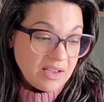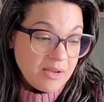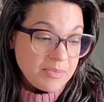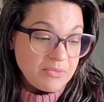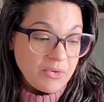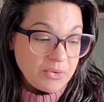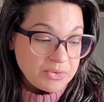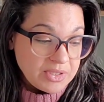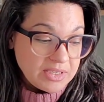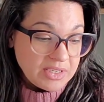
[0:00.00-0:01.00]
um, the
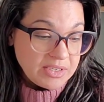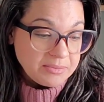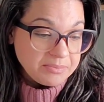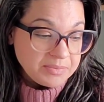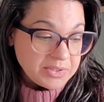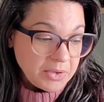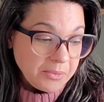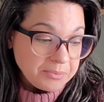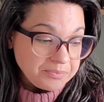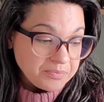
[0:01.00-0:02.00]
photos on here.
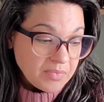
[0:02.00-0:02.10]
So,